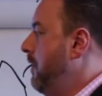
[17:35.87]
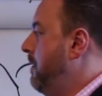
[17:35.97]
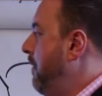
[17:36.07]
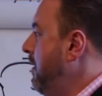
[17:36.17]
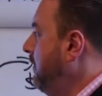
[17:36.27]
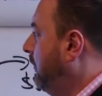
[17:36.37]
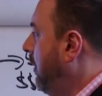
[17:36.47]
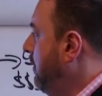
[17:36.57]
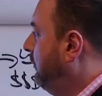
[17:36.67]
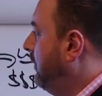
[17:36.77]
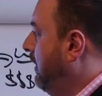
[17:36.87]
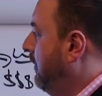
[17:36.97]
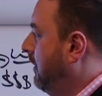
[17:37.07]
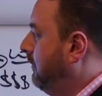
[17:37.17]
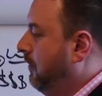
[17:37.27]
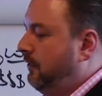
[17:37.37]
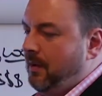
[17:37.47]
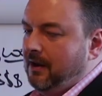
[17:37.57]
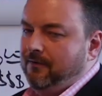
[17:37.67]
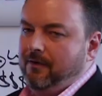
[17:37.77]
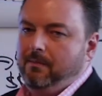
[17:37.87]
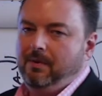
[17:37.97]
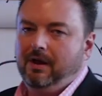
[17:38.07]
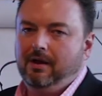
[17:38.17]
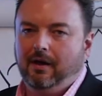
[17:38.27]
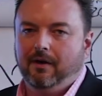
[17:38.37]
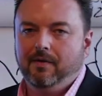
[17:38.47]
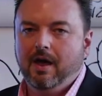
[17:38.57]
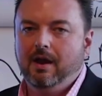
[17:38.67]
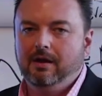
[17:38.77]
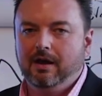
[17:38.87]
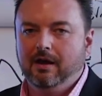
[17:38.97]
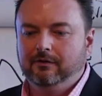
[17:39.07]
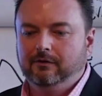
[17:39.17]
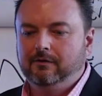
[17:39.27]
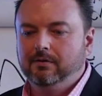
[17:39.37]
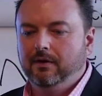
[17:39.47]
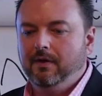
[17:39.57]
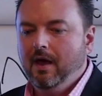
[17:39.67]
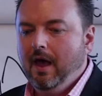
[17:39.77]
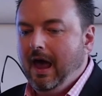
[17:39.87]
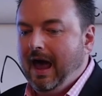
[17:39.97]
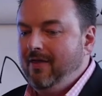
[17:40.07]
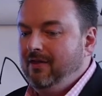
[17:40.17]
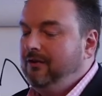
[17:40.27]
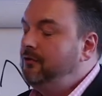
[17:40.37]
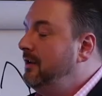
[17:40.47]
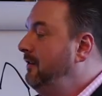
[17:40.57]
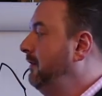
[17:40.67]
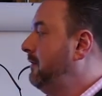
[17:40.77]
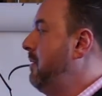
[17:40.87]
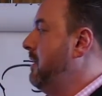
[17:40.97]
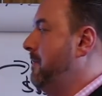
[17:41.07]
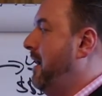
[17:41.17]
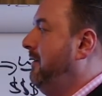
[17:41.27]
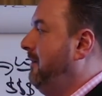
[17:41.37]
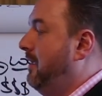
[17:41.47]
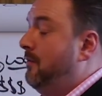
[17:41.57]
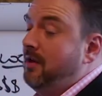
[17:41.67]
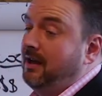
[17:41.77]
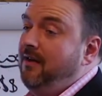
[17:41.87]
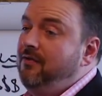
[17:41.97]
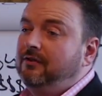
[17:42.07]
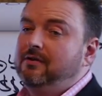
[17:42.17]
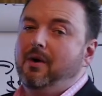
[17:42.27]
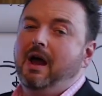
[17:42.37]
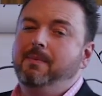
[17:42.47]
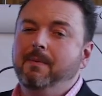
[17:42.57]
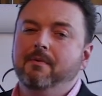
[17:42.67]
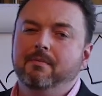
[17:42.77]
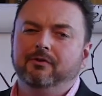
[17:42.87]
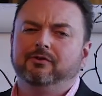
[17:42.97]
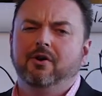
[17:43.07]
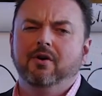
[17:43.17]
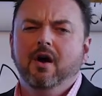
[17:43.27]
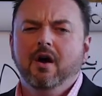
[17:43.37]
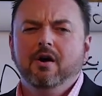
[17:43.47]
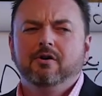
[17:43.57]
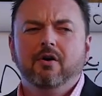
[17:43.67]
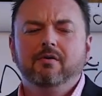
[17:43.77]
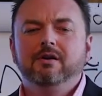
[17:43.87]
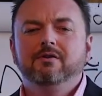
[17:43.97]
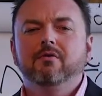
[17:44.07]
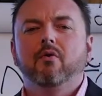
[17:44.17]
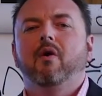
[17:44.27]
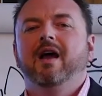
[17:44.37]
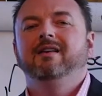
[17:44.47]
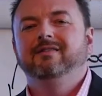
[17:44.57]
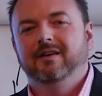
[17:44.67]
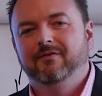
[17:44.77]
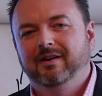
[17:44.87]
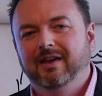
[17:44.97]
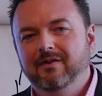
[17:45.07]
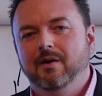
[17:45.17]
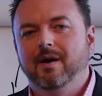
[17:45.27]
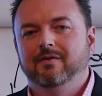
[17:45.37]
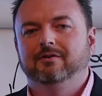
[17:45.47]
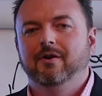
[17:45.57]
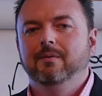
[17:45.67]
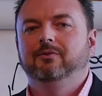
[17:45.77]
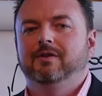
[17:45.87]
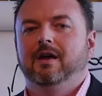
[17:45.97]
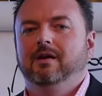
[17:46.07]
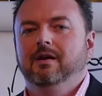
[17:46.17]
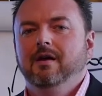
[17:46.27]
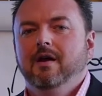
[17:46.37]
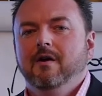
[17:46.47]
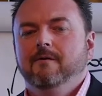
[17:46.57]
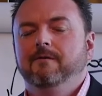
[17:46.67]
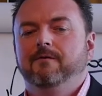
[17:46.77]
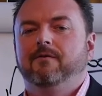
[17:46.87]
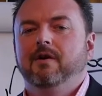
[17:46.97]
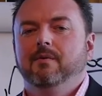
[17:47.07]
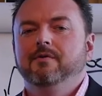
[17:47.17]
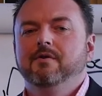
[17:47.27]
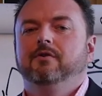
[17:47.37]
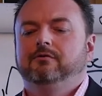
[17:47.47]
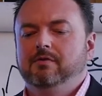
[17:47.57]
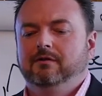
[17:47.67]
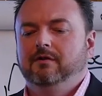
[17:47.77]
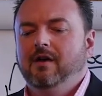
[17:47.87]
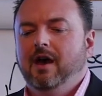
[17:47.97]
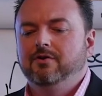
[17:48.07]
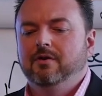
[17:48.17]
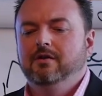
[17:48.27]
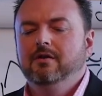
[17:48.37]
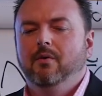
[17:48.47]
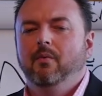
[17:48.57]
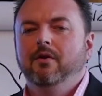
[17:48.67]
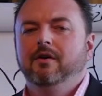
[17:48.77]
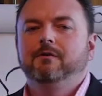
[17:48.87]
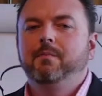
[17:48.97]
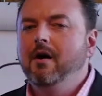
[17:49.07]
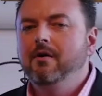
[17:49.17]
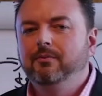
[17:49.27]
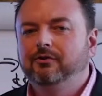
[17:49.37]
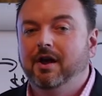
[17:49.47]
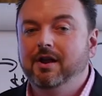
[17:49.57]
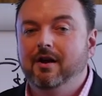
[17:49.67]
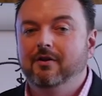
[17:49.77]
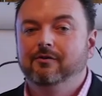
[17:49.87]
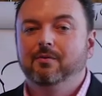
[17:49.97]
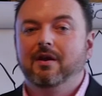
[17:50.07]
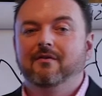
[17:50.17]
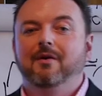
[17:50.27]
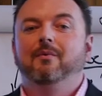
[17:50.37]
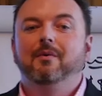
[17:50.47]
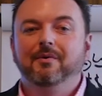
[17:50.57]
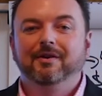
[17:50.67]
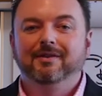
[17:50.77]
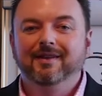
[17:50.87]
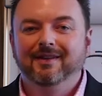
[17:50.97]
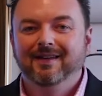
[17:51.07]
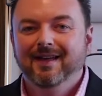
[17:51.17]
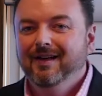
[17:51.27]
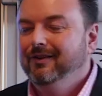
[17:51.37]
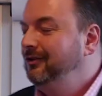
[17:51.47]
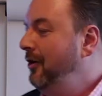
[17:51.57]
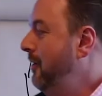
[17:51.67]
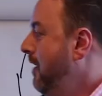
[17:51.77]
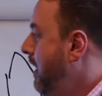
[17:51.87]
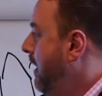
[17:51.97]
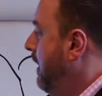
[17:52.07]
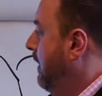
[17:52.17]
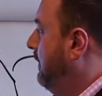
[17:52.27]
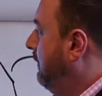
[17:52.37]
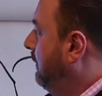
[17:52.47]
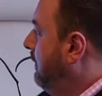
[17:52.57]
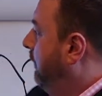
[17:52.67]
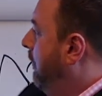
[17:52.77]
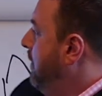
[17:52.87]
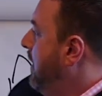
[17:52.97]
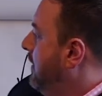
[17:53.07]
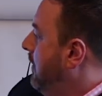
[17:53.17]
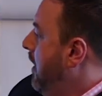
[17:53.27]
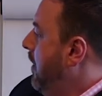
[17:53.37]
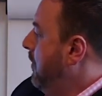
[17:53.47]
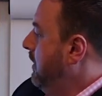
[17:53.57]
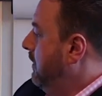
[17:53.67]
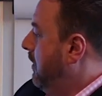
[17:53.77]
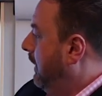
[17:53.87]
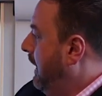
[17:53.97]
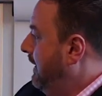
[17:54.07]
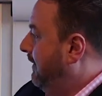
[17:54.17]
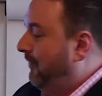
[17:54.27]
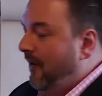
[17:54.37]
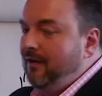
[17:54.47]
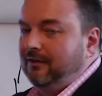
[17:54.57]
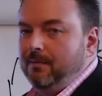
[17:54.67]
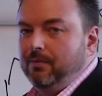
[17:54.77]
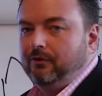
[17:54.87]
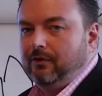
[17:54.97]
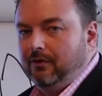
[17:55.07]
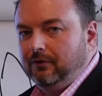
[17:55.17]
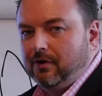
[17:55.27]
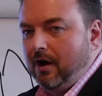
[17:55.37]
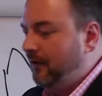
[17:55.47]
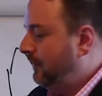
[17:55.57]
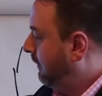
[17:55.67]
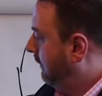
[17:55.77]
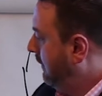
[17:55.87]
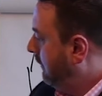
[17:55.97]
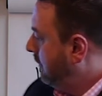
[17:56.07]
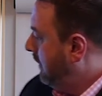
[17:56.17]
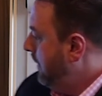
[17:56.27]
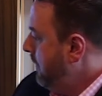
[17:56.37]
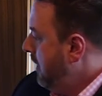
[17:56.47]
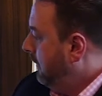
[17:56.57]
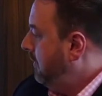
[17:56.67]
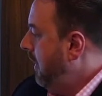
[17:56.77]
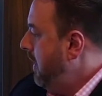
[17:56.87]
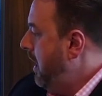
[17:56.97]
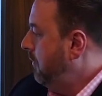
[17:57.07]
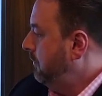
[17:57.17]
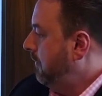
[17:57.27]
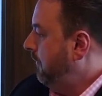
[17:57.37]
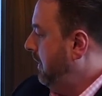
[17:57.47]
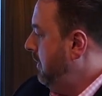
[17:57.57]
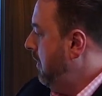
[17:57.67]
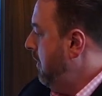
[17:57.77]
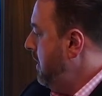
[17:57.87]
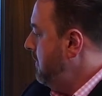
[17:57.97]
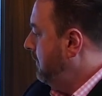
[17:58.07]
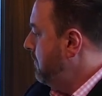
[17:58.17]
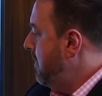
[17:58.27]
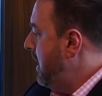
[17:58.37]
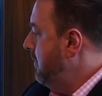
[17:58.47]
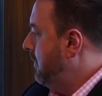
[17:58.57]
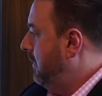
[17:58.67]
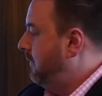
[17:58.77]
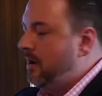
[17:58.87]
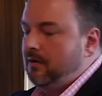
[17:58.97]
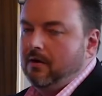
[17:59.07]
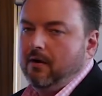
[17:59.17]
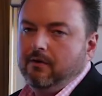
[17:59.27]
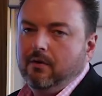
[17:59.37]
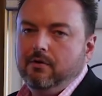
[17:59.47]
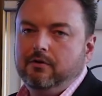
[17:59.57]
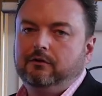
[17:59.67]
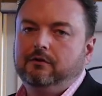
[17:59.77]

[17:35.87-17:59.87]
The bonus home study that I talked about at the very beginning, how to get access to it. And literally, this is quite amazing. And when I give this away, people almost go, Konrad, you're crazy for giving away this home study for free with no strings attached. And you know what? It's my home study. I can do whatever I want with it. So this is the format when you log in. It's very simple to use, guys. It's literally 10 hours of the video, and there's a manual that you download, which is